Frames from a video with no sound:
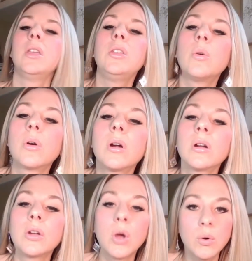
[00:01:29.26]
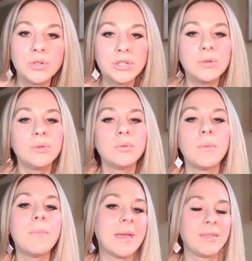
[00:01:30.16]
your go-to
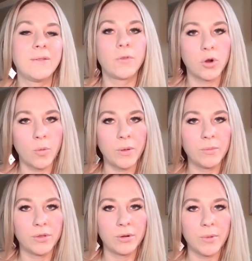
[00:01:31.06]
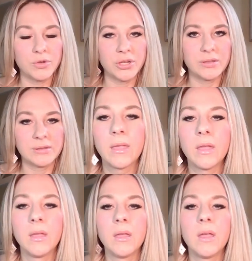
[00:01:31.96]
method for coping with your emotions.
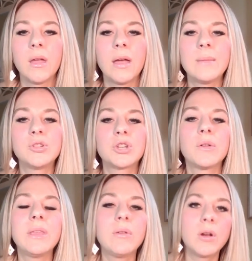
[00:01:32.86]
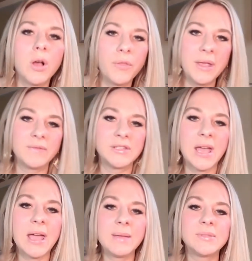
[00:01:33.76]
I'm sure that you can all think of
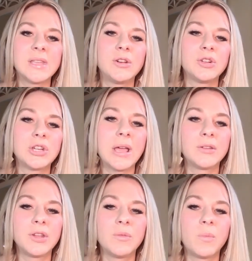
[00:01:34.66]
times in your childhood